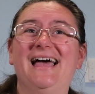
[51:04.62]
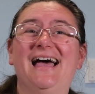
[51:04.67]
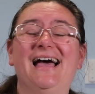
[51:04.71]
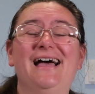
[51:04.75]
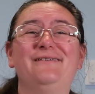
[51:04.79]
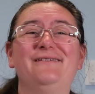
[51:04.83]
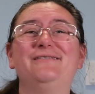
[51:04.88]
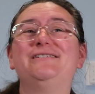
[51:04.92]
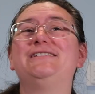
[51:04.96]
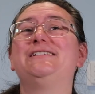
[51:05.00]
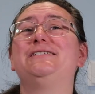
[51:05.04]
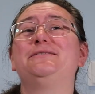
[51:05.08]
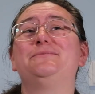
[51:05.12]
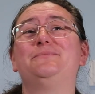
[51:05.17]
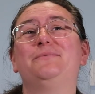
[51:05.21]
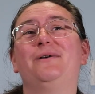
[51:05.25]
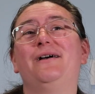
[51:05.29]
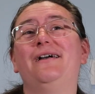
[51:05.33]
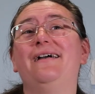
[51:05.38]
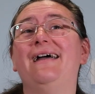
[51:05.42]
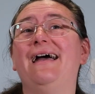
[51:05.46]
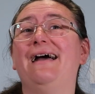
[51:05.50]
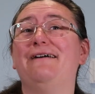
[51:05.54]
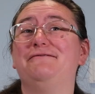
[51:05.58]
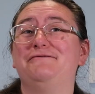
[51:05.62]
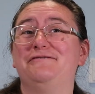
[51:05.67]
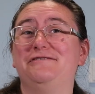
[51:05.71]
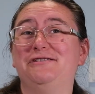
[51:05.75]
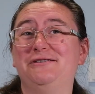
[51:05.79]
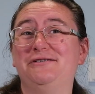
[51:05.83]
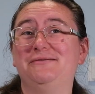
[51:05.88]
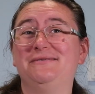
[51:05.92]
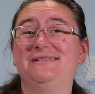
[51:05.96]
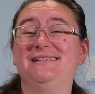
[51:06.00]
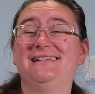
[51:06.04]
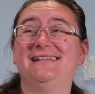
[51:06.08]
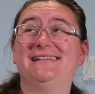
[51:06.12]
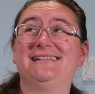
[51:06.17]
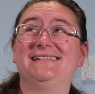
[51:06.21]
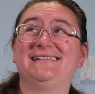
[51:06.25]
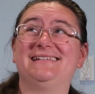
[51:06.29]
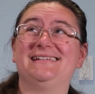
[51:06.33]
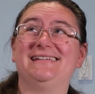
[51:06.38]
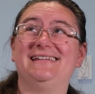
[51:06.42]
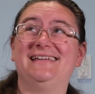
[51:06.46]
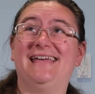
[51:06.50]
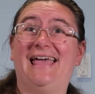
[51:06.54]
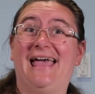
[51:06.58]
which is why I haven't used it
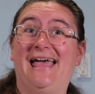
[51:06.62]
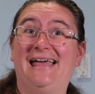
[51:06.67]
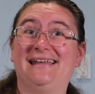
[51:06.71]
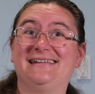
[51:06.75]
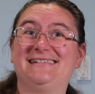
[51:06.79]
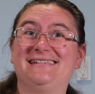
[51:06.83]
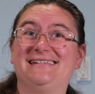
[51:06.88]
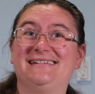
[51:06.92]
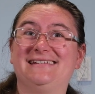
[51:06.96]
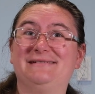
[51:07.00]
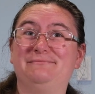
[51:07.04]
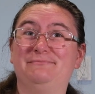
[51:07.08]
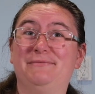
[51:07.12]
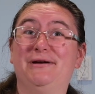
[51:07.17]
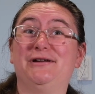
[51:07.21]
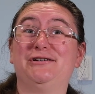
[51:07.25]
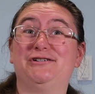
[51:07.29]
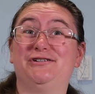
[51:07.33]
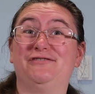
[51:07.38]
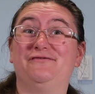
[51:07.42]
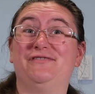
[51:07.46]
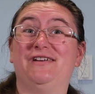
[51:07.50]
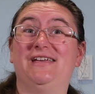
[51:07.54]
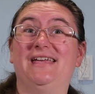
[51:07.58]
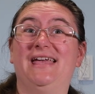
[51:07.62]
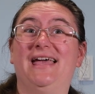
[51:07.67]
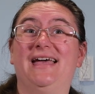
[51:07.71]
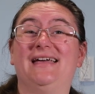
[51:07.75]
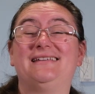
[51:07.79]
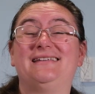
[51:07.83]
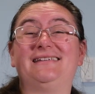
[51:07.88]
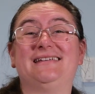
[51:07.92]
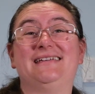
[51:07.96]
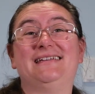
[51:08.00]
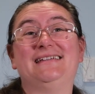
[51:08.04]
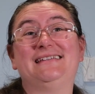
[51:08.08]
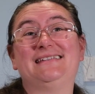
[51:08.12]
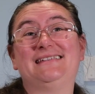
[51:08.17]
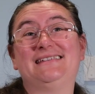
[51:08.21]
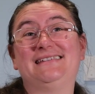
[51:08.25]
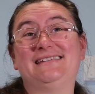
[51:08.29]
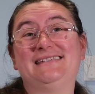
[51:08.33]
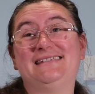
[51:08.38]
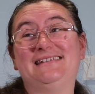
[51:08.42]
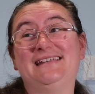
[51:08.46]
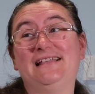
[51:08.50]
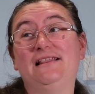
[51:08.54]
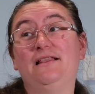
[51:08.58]
yet, much of it yet. It's
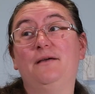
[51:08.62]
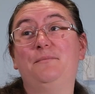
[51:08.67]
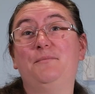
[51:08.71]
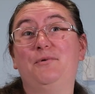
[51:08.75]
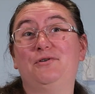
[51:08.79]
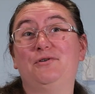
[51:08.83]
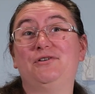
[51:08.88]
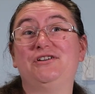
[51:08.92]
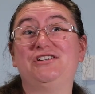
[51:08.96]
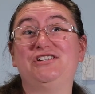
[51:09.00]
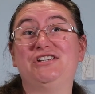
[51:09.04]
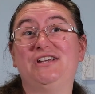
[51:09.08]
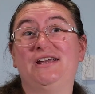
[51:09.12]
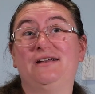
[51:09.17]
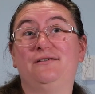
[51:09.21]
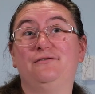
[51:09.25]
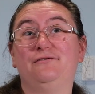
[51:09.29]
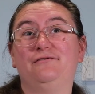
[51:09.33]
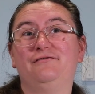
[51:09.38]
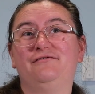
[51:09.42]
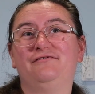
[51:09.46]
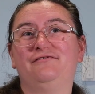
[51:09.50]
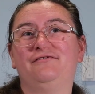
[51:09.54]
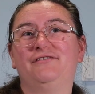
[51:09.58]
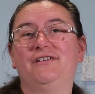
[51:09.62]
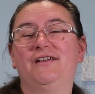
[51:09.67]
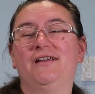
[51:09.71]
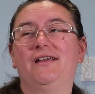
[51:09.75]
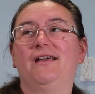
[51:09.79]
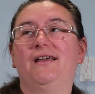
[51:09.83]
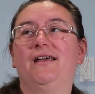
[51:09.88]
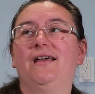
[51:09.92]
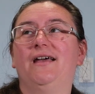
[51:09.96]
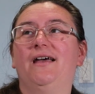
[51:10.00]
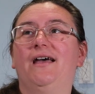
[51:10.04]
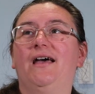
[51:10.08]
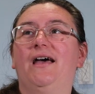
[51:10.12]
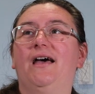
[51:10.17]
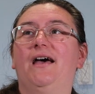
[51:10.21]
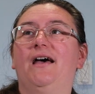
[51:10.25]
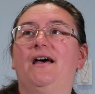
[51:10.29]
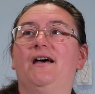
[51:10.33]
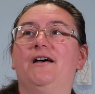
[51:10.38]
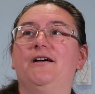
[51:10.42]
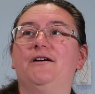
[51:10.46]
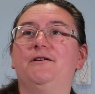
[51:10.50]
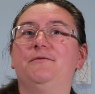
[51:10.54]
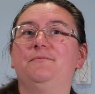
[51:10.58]
still up on a shelf.
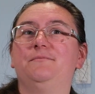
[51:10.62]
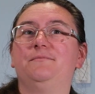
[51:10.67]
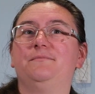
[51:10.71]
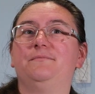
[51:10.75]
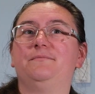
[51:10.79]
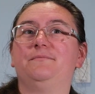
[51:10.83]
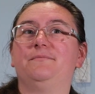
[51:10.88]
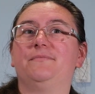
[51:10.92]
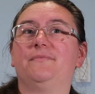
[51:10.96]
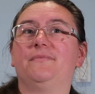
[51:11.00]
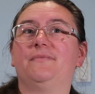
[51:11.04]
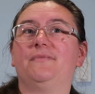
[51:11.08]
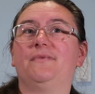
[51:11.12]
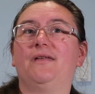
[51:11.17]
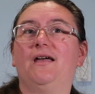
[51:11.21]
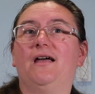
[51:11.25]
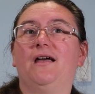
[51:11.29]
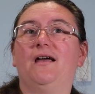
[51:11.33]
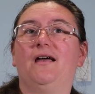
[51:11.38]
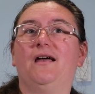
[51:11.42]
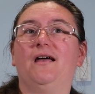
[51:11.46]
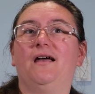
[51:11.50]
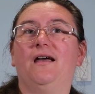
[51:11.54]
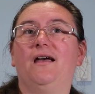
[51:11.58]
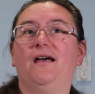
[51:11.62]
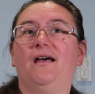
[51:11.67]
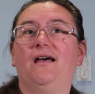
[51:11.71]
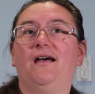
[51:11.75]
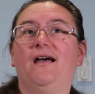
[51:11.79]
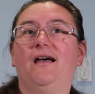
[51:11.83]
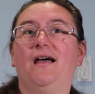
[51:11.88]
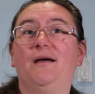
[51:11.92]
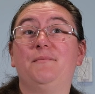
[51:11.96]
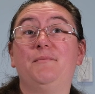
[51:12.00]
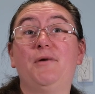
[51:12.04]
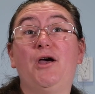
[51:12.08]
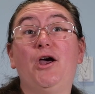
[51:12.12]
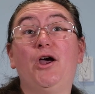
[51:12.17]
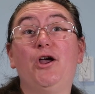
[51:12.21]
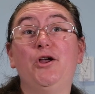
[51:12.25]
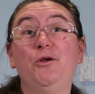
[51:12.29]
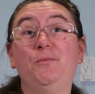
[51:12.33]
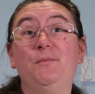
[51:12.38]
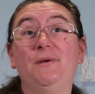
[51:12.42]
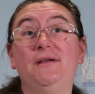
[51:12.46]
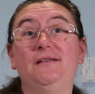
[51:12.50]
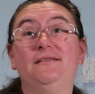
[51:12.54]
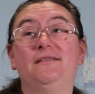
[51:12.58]
I'm
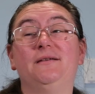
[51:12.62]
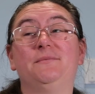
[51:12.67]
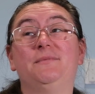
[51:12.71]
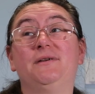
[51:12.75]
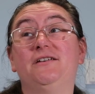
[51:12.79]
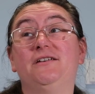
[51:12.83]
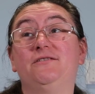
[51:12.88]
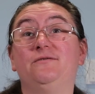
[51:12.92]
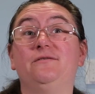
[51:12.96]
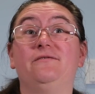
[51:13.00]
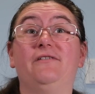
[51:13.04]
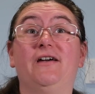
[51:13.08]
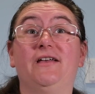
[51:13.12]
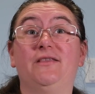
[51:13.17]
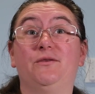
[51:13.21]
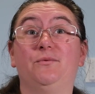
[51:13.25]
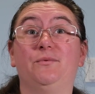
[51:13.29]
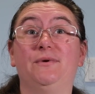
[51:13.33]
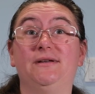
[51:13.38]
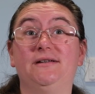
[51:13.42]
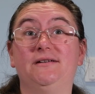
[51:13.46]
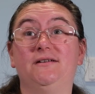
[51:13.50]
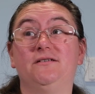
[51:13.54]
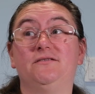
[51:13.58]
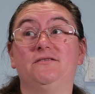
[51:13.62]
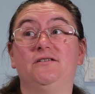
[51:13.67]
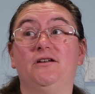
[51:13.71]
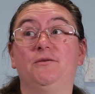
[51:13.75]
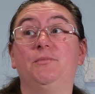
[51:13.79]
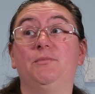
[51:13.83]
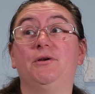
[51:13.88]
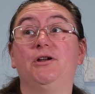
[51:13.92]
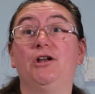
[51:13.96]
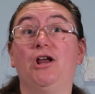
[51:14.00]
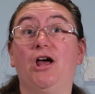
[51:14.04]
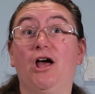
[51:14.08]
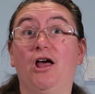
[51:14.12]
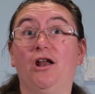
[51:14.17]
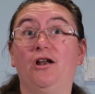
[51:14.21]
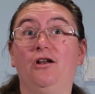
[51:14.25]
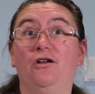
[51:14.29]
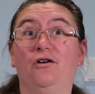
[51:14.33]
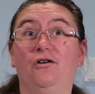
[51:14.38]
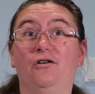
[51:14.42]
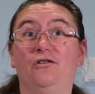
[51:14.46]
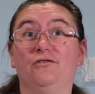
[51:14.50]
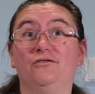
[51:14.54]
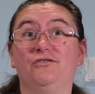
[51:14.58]
hoping that because we've had the windows open a
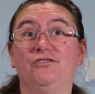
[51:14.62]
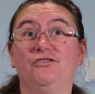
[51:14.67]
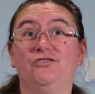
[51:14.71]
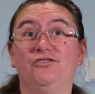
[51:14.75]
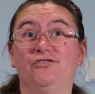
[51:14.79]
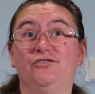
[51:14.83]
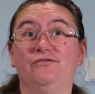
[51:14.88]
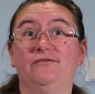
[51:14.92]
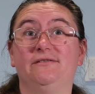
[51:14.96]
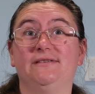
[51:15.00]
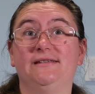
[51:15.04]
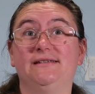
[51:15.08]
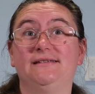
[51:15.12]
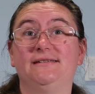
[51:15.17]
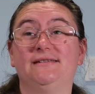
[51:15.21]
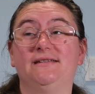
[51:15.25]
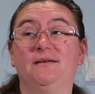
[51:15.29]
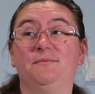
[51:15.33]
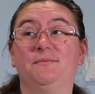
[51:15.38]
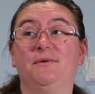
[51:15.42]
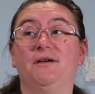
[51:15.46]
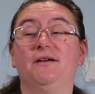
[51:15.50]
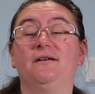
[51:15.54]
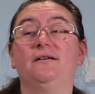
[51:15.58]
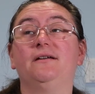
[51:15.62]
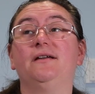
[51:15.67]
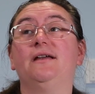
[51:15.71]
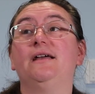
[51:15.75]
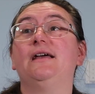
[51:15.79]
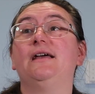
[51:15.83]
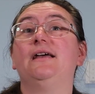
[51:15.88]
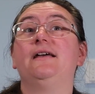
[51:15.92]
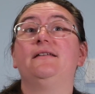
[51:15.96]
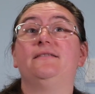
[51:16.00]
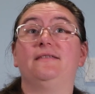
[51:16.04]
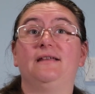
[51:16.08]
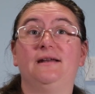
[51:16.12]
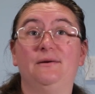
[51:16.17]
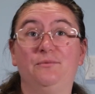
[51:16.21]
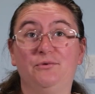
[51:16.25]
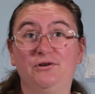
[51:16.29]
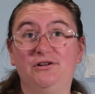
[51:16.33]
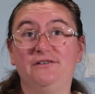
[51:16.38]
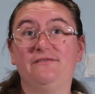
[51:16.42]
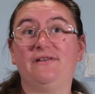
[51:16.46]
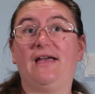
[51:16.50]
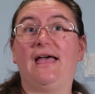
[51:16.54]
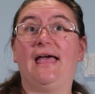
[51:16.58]
lot during this summer, that it
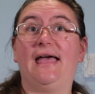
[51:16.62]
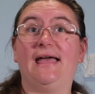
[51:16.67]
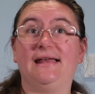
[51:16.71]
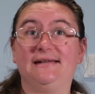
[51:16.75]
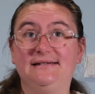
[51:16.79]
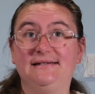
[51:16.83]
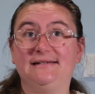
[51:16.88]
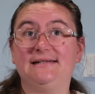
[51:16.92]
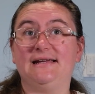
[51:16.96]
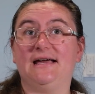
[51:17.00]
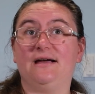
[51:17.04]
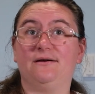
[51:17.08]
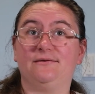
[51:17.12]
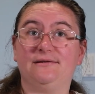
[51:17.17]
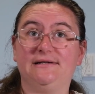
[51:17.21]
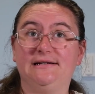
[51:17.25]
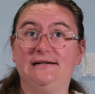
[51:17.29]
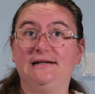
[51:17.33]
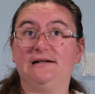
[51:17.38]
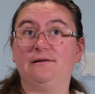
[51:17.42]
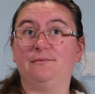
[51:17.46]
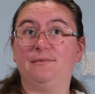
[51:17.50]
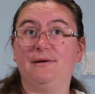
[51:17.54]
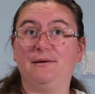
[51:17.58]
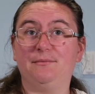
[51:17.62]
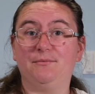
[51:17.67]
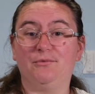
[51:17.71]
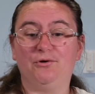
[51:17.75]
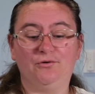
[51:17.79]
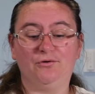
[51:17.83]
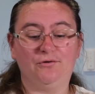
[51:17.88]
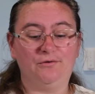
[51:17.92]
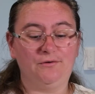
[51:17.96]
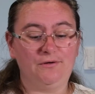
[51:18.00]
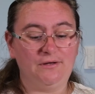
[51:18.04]
would have aired it out a little bit more.